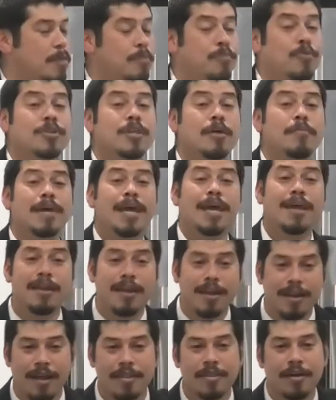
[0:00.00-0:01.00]
I put them in
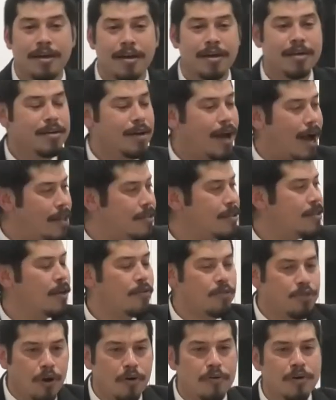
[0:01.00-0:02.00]
another under the
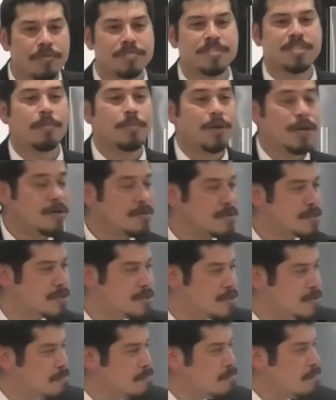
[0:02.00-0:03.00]
authority of someone
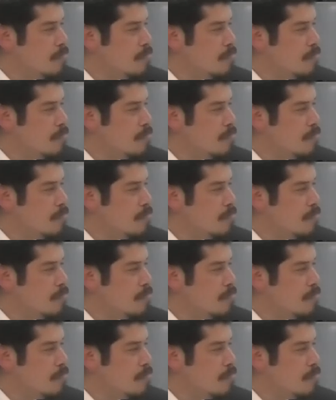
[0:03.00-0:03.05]
else.